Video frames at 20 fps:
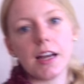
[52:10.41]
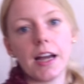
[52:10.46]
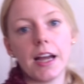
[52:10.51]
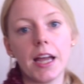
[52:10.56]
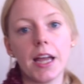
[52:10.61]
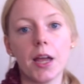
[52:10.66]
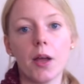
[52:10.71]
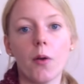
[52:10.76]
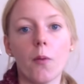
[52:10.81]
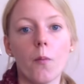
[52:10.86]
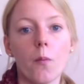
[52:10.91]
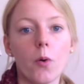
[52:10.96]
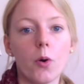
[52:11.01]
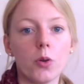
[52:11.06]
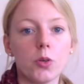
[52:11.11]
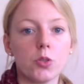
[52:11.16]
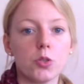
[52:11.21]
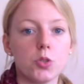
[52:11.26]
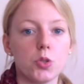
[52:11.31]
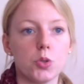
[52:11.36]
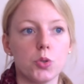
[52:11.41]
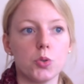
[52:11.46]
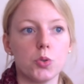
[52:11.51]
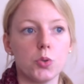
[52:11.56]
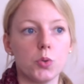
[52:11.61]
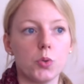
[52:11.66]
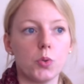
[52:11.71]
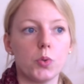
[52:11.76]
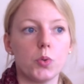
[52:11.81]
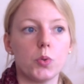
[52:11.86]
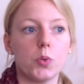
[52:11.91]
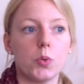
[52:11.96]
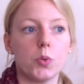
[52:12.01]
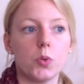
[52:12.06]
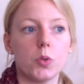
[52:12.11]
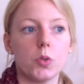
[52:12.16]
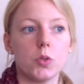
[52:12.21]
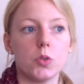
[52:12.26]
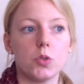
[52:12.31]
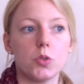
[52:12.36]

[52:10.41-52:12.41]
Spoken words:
I want to